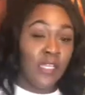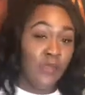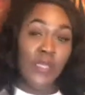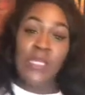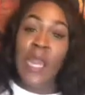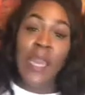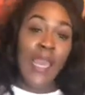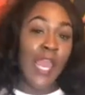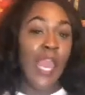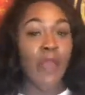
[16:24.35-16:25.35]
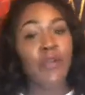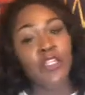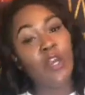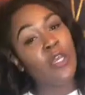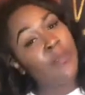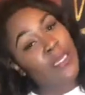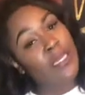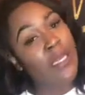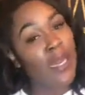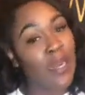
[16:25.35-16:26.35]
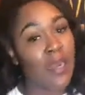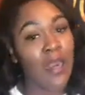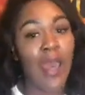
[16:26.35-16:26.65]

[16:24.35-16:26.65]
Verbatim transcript: what's her name, Kane? What's your opinion? Da, da, da, da.